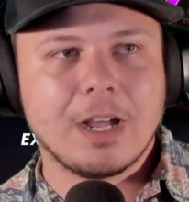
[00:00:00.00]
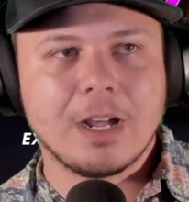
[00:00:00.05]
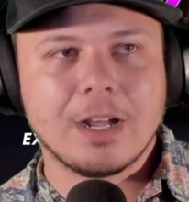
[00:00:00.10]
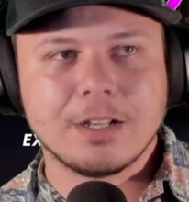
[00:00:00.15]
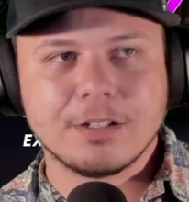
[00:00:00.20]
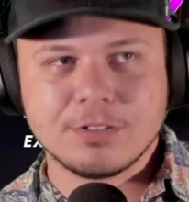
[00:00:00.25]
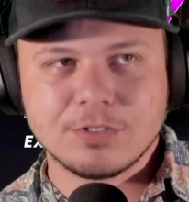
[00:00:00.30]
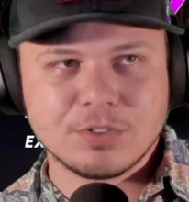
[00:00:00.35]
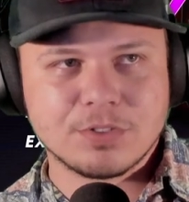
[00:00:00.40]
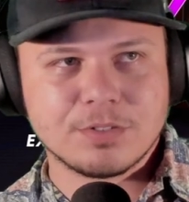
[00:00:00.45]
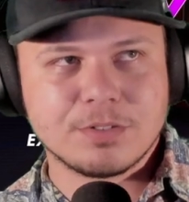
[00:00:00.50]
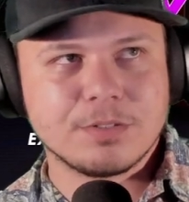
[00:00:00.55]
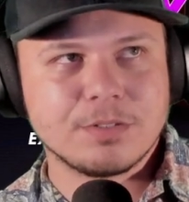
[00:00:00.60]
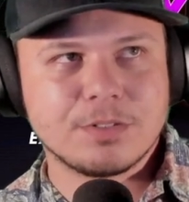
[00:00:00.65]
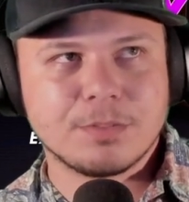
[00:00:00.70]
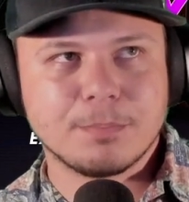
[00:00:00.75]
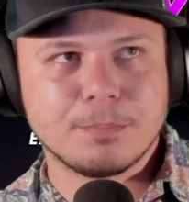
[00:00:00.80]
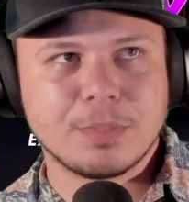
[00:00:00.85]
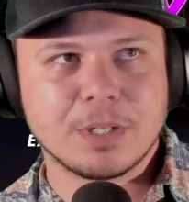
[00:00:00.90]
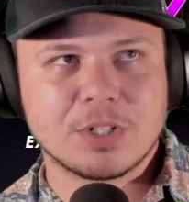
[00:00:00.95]
Here's
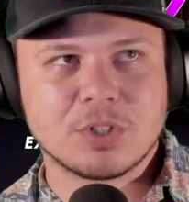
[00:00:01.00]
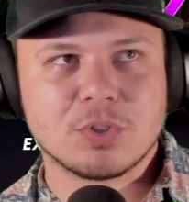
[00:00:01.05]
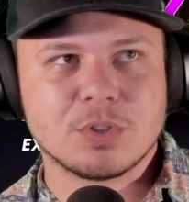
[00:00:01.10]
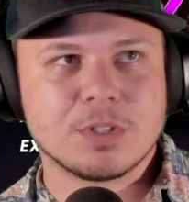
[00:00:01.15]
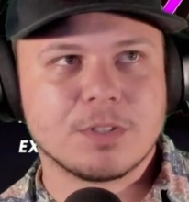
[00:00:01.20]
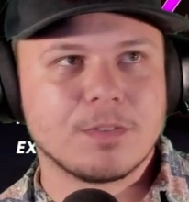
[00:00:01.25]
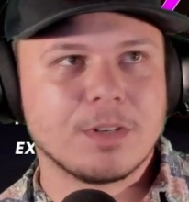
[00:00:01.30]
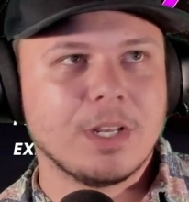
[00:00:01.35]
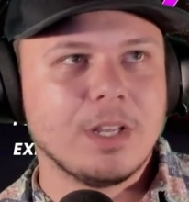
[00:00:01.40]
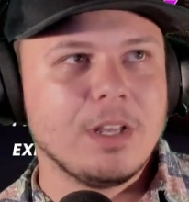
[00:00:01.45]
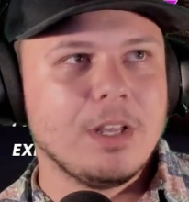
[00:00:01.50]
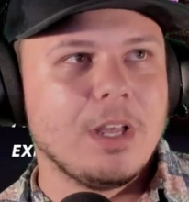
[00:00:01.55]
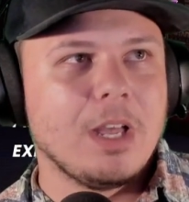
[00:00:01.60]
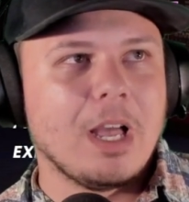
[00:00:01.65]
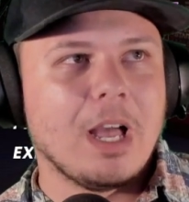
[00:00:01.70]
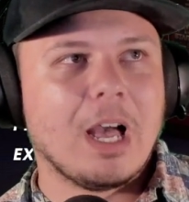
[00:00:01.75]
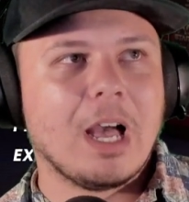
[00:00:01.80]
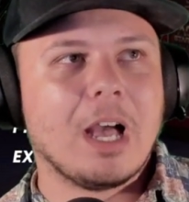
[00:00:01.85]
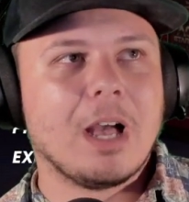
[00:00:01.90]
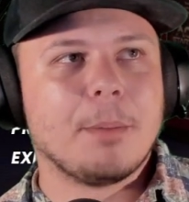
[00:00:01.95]
pictures of it.
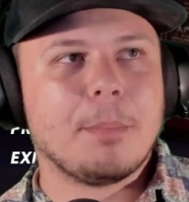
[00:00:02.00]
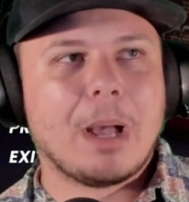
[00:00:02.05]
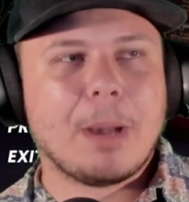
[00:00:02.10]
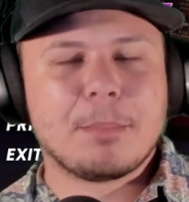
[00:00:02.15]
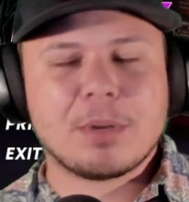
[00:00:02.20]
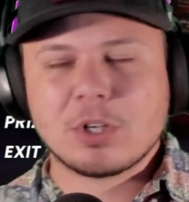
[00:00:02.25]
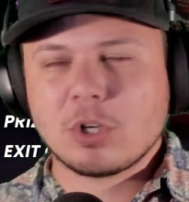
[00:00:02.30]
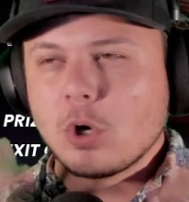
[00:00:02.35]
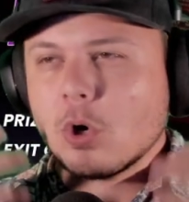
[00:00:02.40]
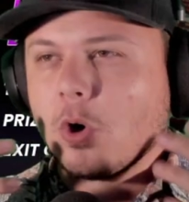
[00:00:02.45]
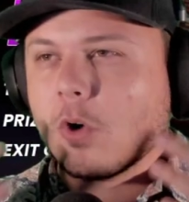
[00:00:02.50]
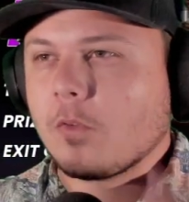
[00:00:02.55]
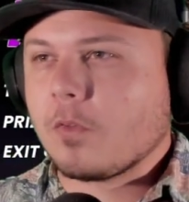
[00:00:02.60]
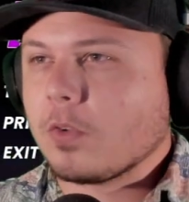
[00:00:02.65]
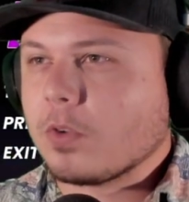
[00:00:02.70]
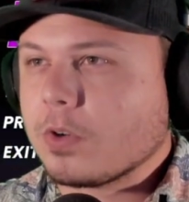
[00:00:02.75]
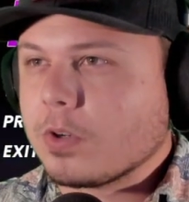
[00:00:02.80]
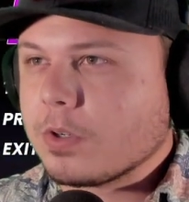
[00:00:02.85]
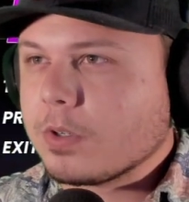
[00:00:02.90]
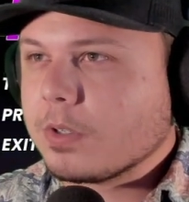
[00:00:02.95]
I'm gonna go
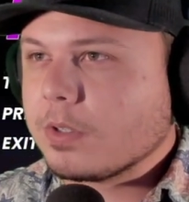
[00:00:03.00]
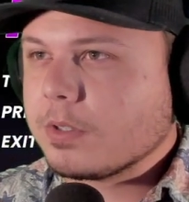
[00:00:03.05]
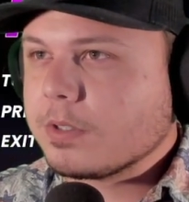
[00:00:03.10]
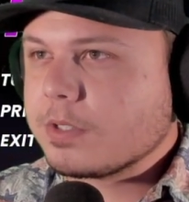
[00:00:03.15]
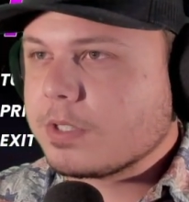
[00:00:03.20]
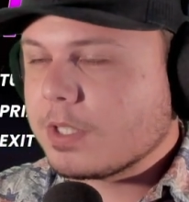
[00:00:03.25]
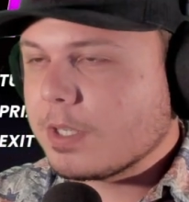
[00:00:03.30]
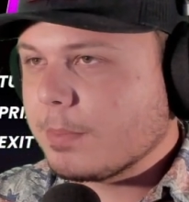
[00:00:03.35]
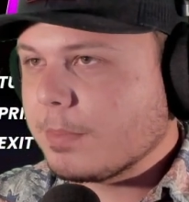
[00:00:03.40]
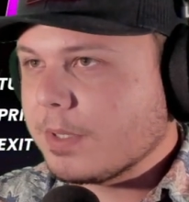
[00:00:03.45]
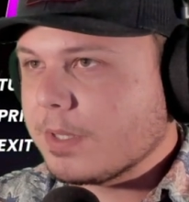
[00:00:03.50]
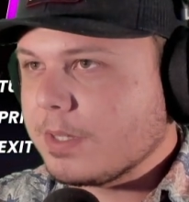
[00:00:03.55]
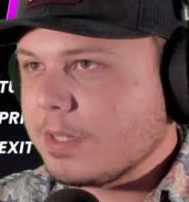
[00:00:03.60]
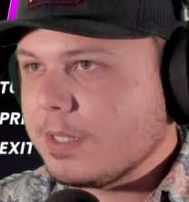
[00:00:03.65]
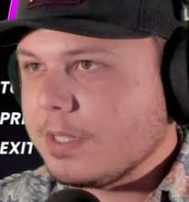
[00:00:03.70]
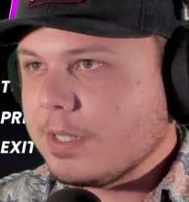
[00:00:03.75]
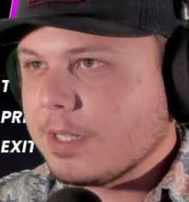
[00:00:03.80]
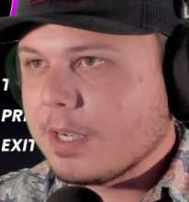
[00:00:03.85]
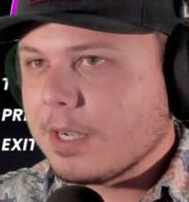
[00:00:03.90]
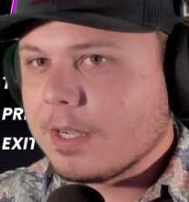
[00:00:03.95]
over some of
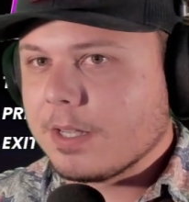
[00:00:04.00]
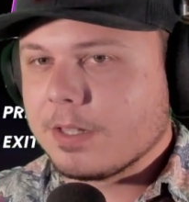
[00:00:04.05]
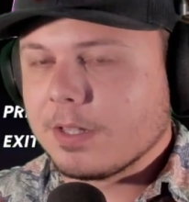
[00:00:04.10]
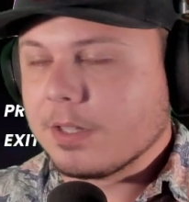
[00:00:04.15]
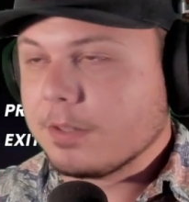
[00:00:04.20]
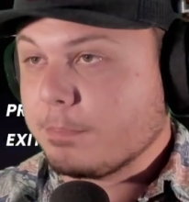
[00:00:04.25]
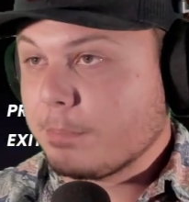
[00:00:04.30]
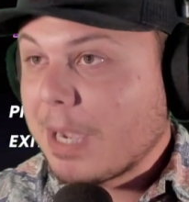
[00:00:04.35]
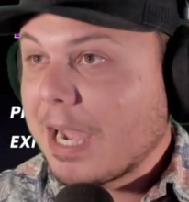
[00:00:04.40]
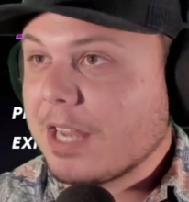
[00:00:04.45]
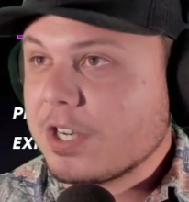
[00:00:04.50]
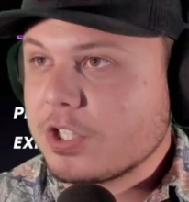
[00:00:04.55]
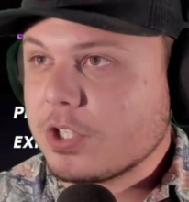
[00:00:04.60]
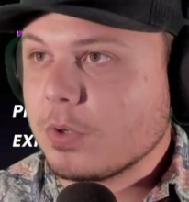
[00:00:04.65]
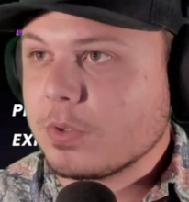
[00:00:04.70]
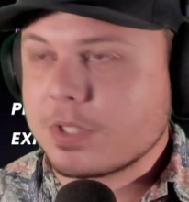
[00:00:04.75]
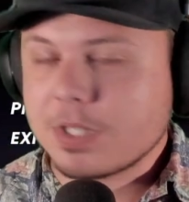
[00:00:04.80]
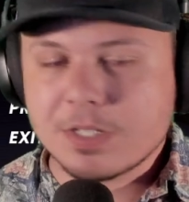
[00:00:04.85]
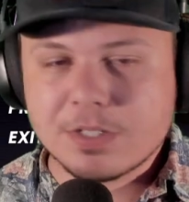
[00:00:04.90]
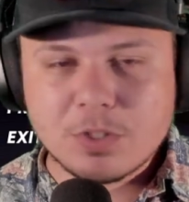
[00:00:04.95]
the patch
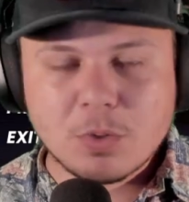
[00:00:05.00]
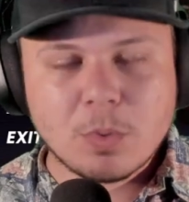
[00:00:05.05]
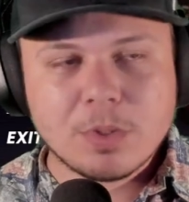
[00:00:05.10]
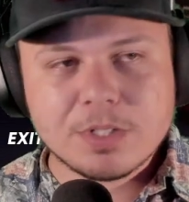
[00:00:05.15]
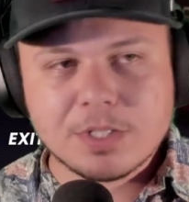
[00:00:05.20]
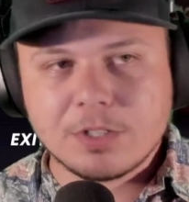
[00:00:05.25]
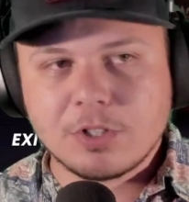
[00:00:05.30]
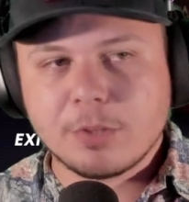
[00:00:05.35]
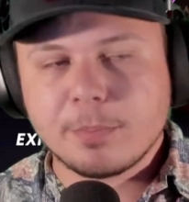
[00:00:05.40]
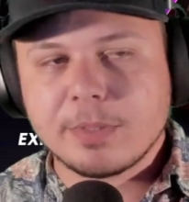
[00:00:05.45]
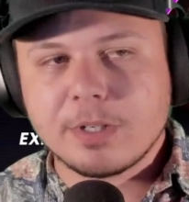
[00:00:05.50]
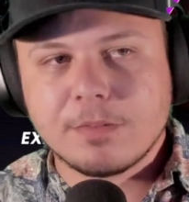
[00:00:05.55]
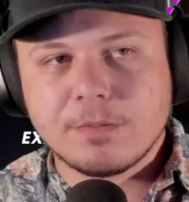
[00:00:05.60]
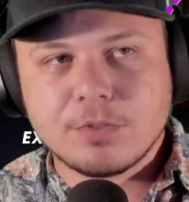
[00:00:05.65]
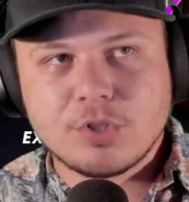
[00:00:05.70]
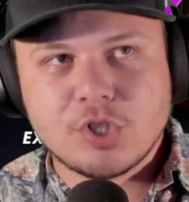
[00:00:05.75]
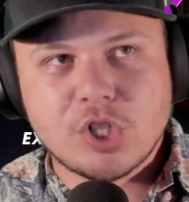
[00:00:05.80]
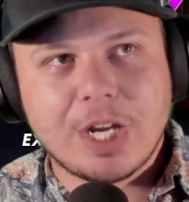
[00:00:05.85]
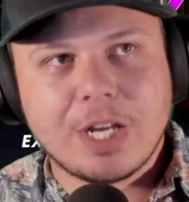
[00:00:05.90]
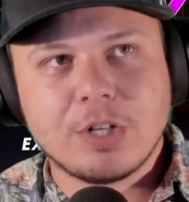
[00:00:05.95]
notes because there was a little bit of a
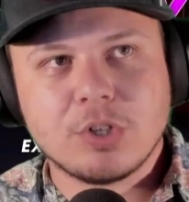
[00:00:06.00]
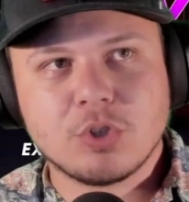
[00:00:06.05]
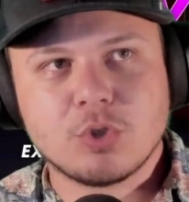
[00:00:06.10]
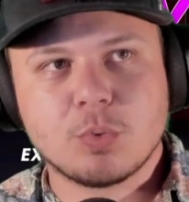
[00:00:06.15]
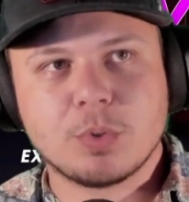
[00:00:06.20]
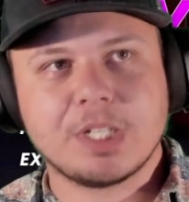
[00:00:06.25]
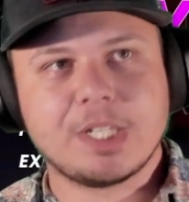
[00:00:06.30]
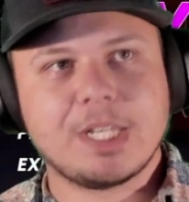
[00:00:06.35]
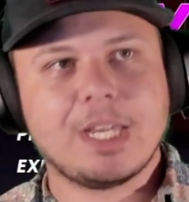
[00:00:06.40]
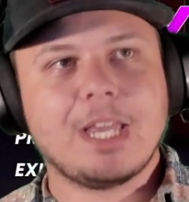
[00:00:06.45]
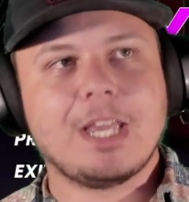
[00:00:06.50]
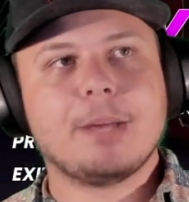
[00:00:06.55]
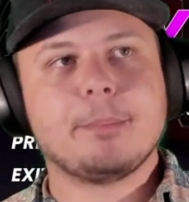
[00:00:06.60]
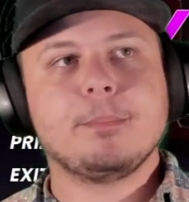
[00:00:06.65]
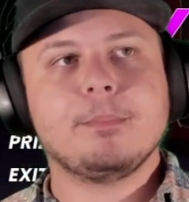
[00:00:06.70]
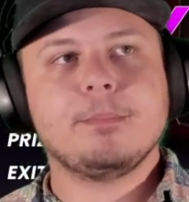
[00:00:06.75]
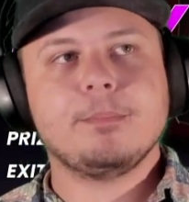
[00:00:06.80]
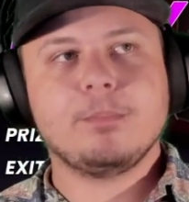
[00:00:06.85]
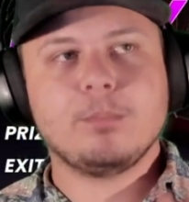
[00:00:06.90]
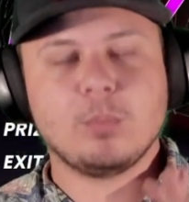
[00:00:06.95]
change with the game
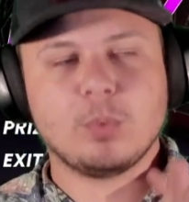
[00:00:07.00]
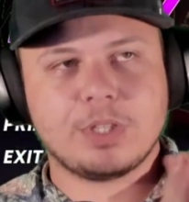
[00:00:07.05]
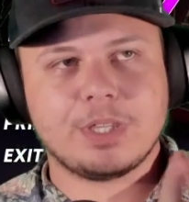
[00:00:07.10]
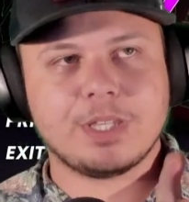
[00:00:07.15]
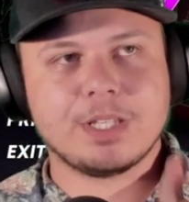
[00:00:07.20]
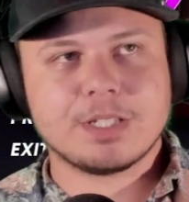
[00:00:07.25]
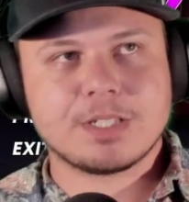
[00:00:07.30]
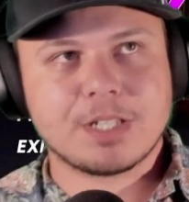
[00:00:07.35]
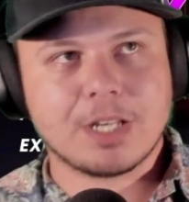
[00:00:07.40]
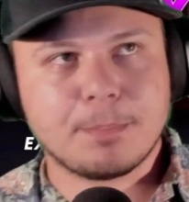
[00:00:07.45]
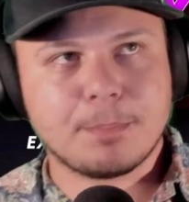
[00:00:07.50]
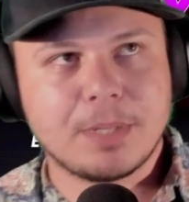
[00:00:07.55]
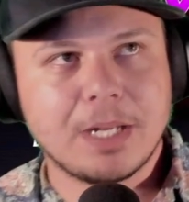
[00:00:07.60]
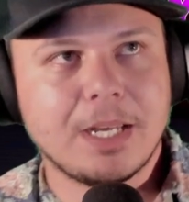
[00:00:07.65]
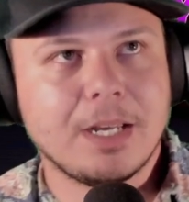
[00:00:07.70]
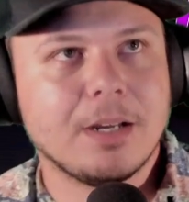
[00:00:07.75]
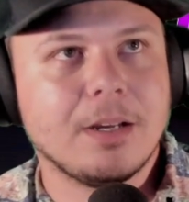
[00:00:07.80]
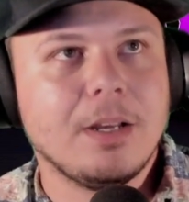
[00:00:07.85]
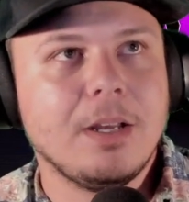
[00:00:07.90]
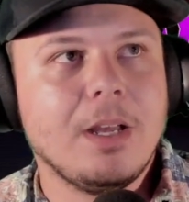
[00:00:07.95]
with this update.